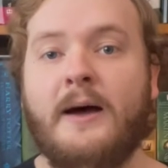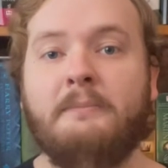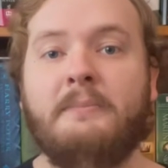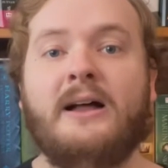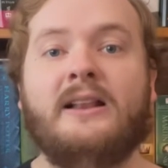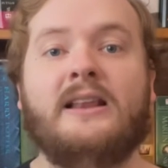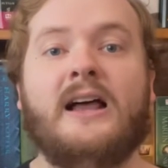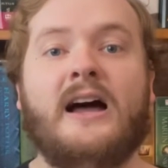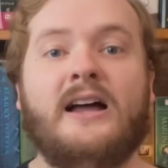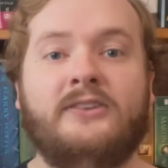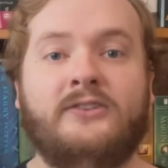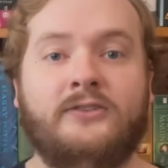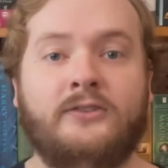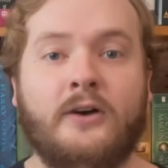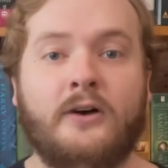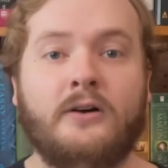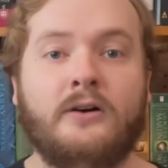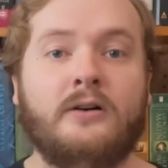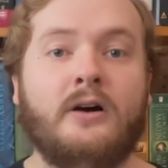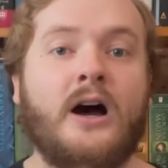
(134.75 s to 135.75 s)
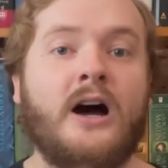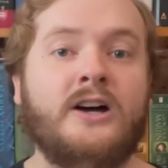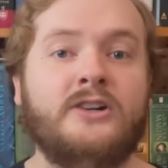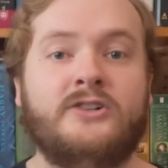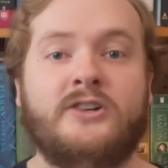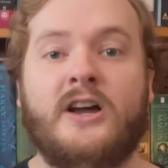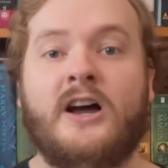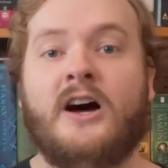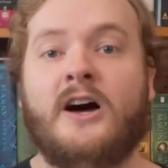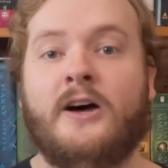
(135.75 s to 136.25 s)
Palazzo
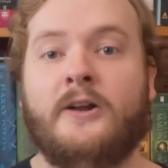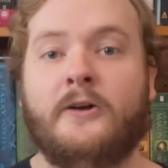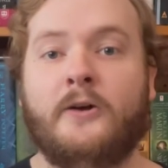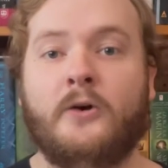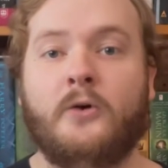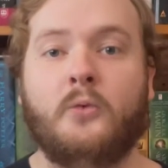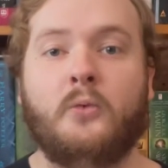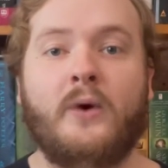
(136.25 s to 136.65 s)
Adriano,